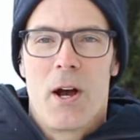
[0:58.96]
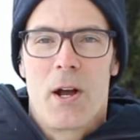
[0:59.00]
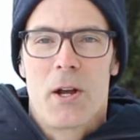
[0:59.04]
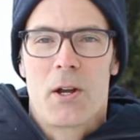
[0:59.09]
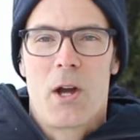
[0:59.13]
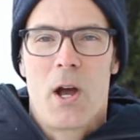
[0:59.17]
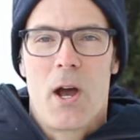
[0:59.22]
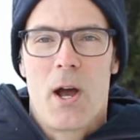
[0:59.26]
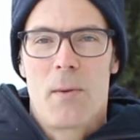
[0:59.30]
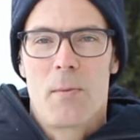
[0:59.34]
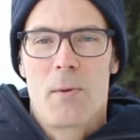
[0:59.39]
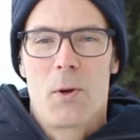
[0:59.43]

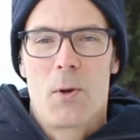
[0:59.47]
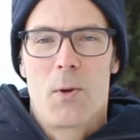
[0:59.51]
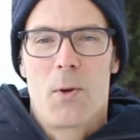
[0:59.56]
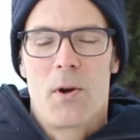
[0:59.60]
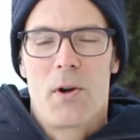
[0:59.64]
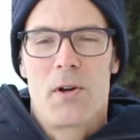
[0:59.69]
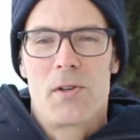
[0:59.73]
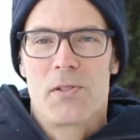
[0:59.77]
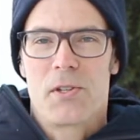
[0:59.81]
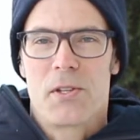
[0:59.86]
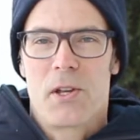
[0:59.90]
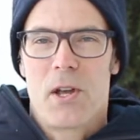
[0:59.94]

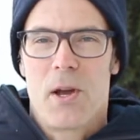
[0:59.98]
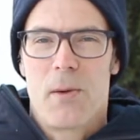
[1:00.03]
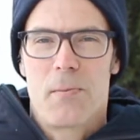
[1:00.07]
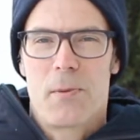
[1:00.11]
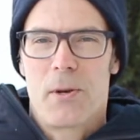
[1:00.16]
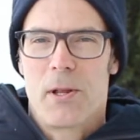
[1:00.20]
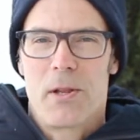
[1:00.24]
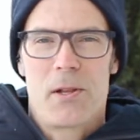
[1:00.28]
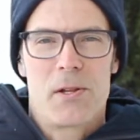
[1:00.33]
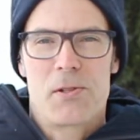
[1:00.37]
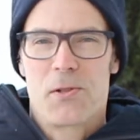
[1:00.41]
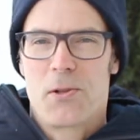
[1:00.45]
Commodore is a
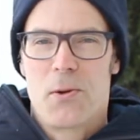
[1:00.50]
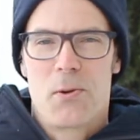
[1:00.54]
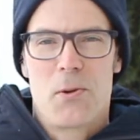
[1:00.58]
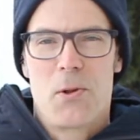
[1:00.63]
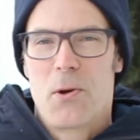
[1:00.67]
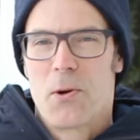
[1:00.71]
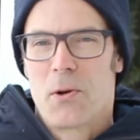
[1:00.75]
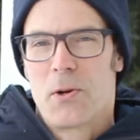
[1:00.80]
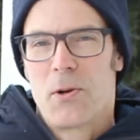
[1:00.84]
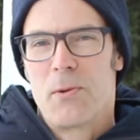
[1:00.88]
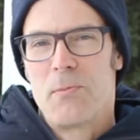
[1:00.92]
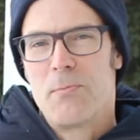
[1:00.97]
company that's no
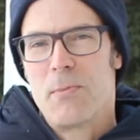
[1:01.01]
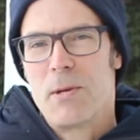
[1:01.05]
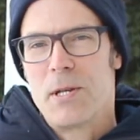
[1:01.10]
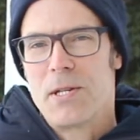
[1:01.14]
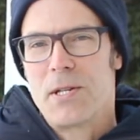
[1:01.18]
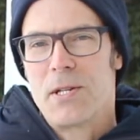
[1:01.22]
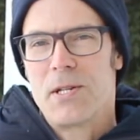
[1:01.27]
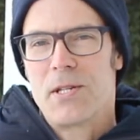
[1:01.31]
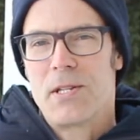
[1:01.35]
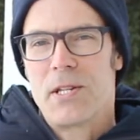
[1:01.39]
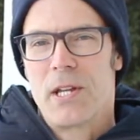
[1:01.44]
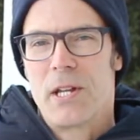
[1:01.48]
longer in
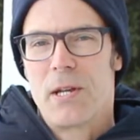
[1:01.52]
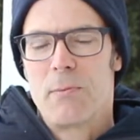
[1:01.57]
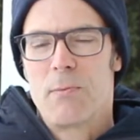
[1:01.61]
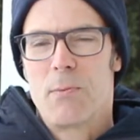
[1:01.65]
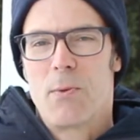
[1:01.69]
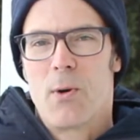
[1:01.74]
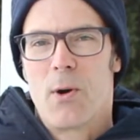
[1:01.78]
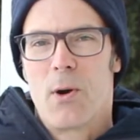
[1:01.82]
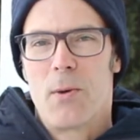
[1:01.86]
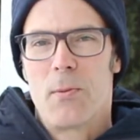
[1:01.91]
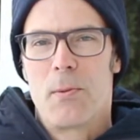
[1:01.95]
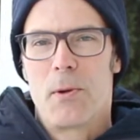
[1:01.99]
business
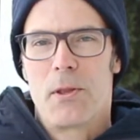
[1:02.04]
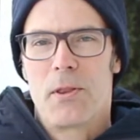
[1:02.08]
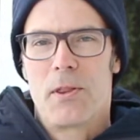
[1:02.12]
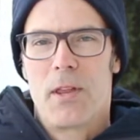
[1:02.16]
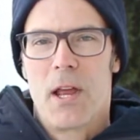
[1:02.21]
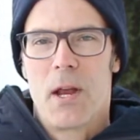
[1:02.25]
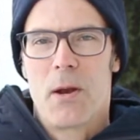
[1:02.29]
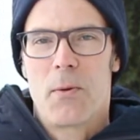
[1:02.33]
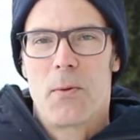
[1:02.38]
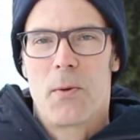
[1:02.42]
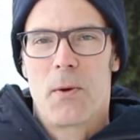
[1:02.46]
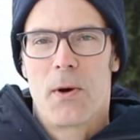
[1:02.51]
anymore, but
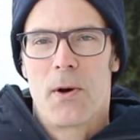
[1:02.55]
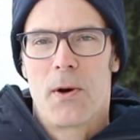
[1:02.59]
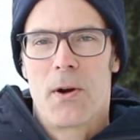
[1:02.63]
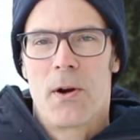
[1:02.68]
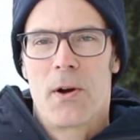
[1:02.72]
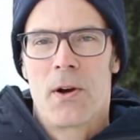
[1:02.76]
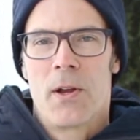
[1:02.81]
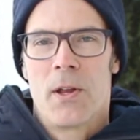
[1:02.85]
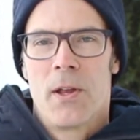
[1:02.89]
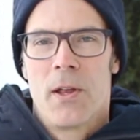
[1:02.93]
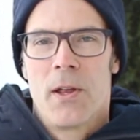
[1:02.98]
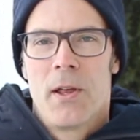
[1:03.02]
they
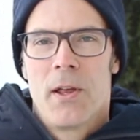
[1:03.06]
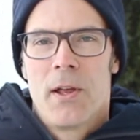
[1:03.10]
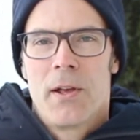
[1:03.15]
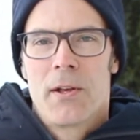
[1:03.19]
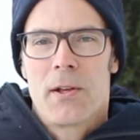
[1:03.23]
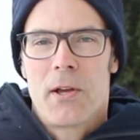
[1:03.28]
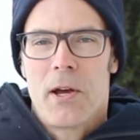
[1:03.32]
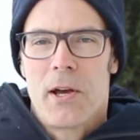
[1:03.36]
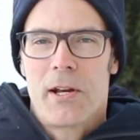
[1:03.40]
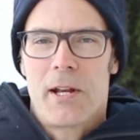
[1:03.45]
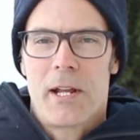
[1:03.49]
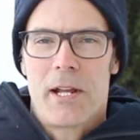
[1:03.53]
were
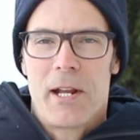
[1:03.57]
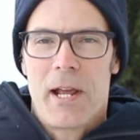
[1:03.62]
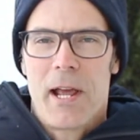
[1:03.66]
cutting